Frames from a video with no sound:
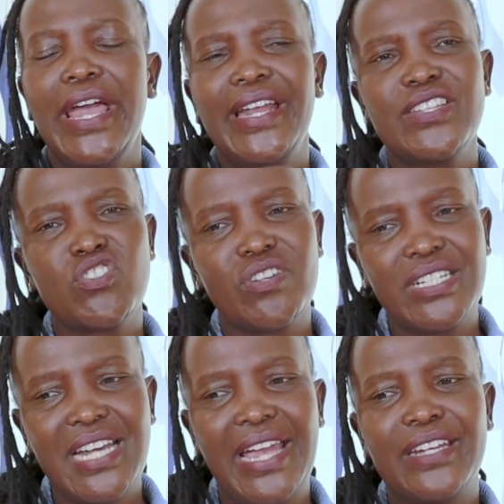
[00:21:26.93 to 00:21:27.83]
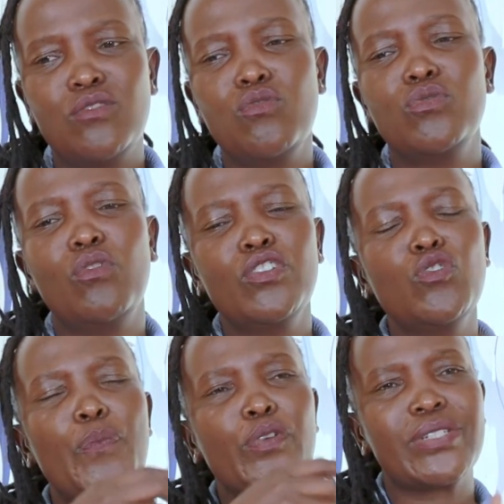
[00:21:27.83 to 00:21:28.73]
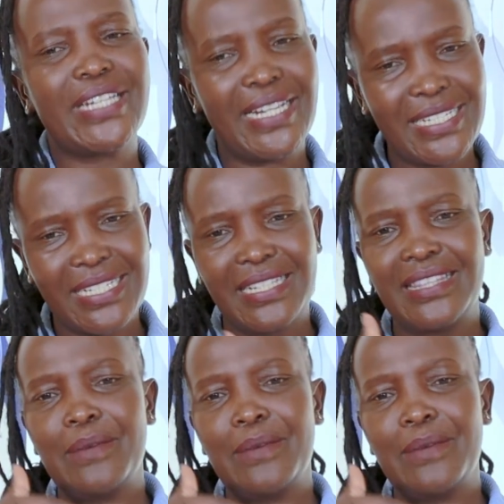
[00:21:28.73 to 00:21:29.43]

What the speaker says: and straight-eyed, who'd want to protect